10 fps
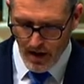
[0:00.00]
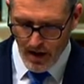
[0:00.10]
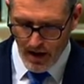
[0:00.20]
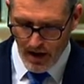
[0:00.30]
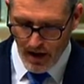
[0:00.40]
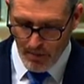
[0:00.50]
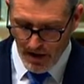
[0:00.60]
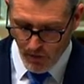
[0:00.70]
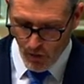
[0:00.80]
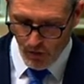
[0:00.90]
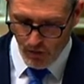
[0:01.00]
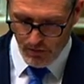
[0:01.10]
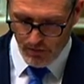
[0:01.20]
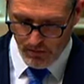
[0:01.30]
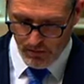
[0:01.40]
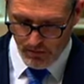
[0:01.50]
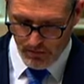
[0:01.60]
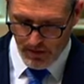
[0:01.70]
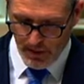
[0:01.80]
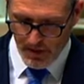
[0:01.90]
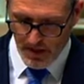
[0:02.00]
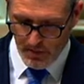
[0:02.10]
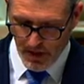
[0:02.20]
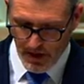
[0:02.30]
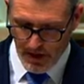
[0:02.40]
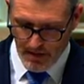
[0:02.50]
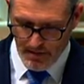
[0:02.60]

Above all, Deputy Speaker,